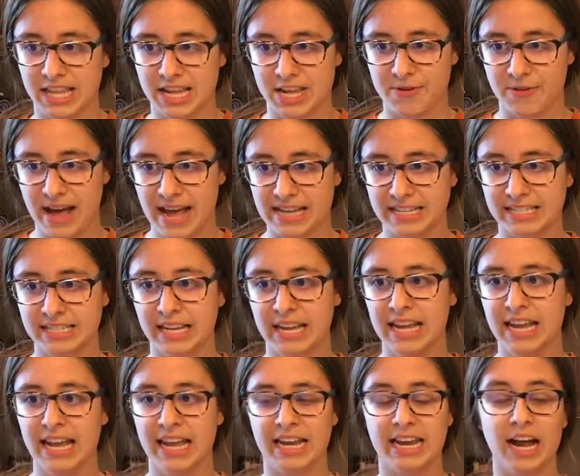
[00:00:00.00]
the U.S.?
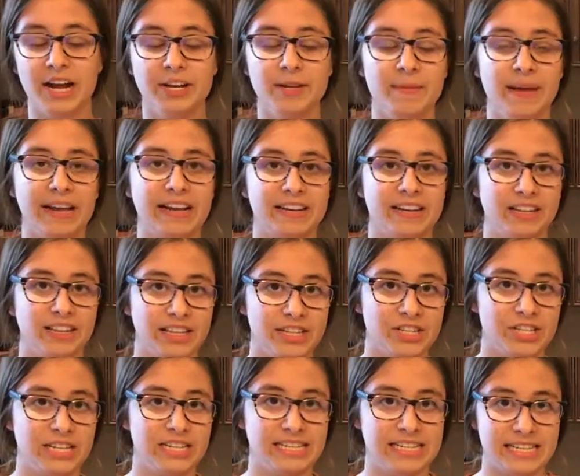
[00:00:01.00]
And how do you make a
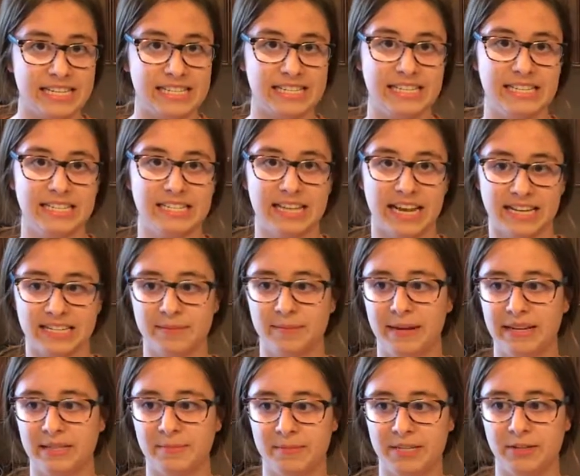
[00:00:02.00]
delicious, easy
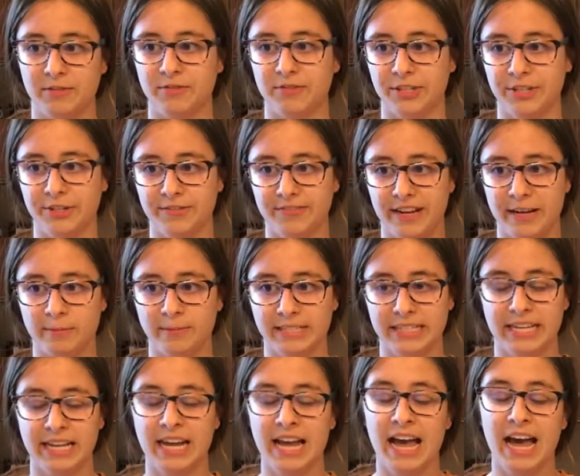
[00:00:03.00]
Tex-Mex meal for your
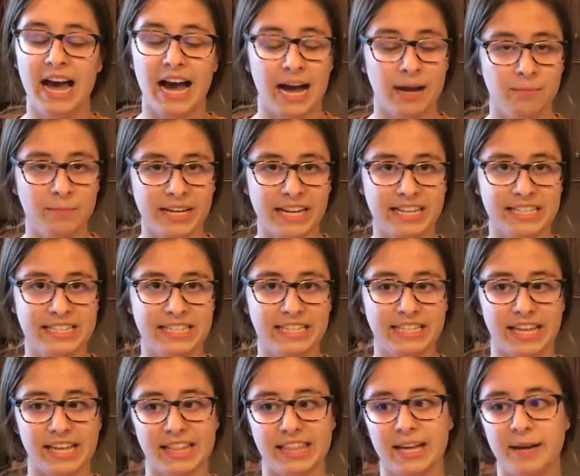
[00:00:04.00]
family? I'm Mackenzie
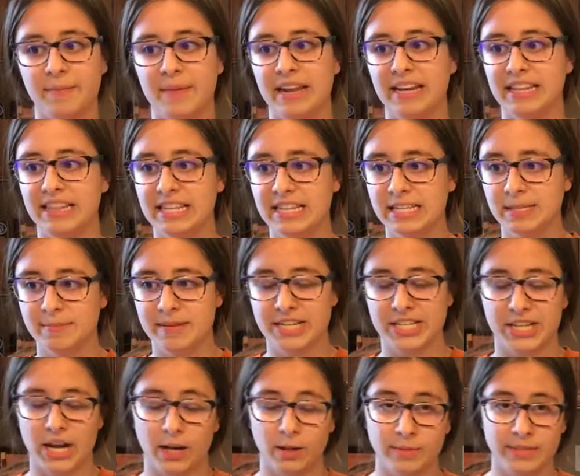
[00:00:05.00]
Latham, and in this
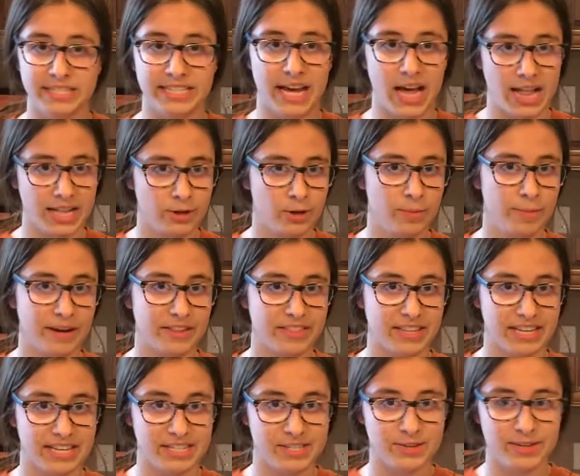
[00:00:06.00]
speech I will be telling you about
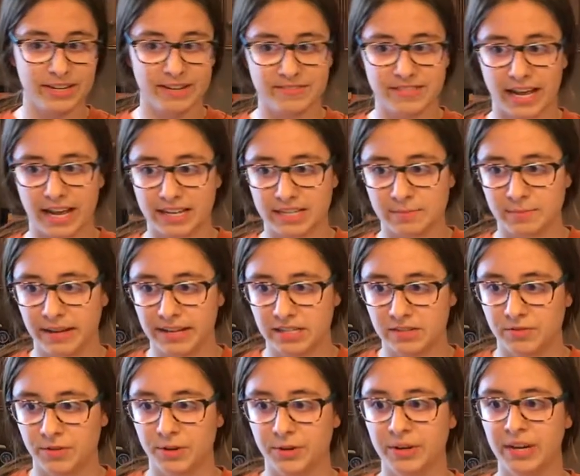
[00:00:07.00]
the history of Tex-Mex
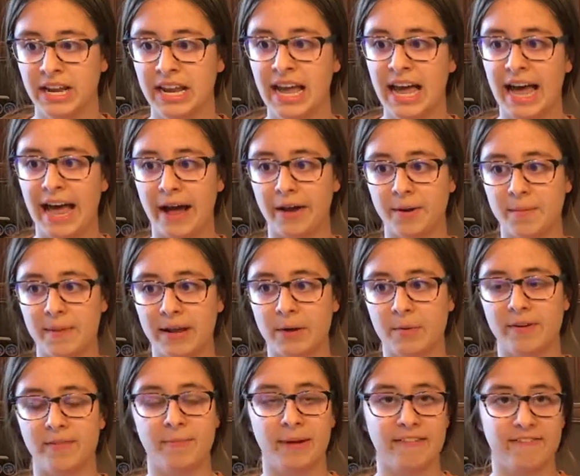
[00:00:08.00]
food, how to make
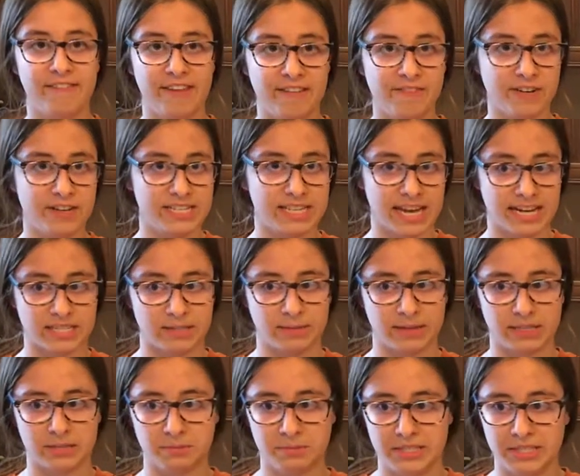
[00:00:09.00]
one of my favorite
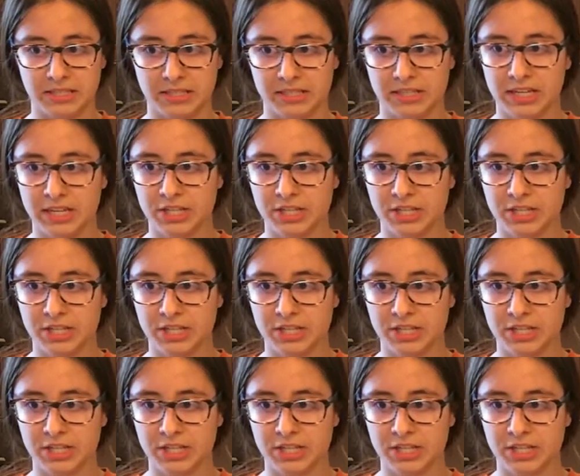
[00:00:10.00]
Tex-Mex meals,